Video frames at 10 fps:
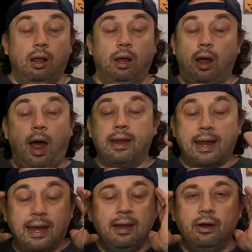I
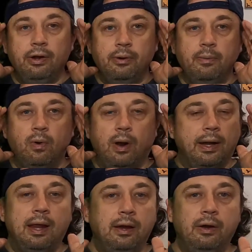can't hear you anymore. I
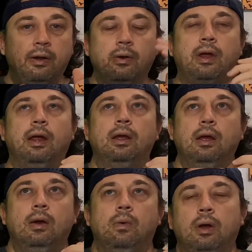can't hear you. Okay,
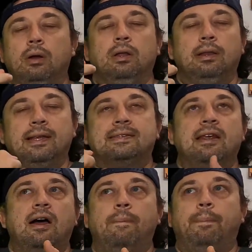well, let's
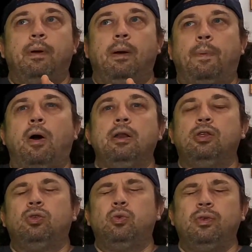set up a party
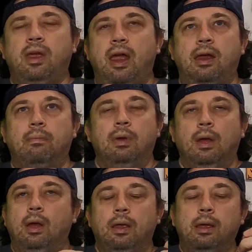through the game.
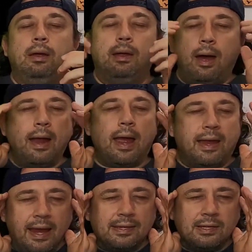I
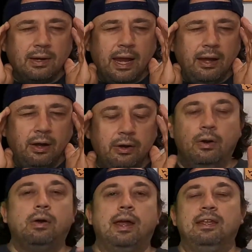still can't hear you.
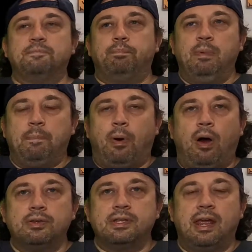Okay, let me
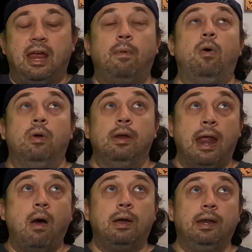pause the game. Oh,
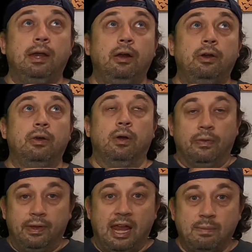now I can hear you.
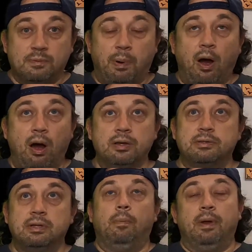The game is
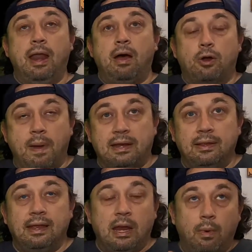paused. Oh, but now I go back into
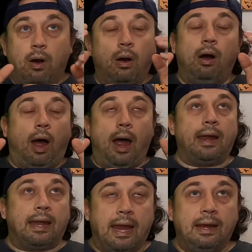the game. Oh,
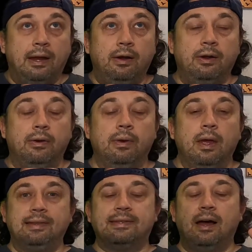I can't hear you.
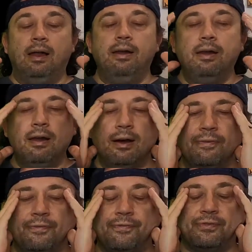It's
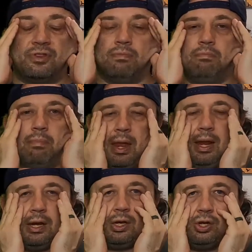enough to
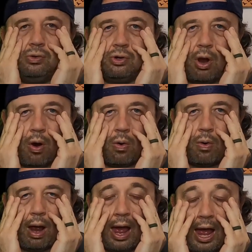make you
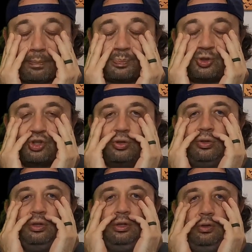go
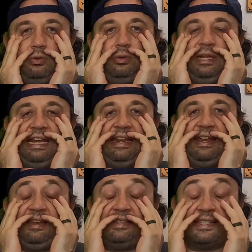absolutely
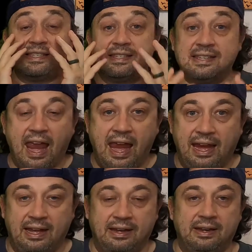
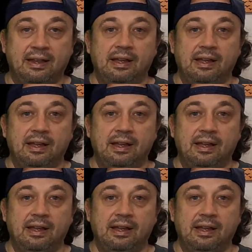insane.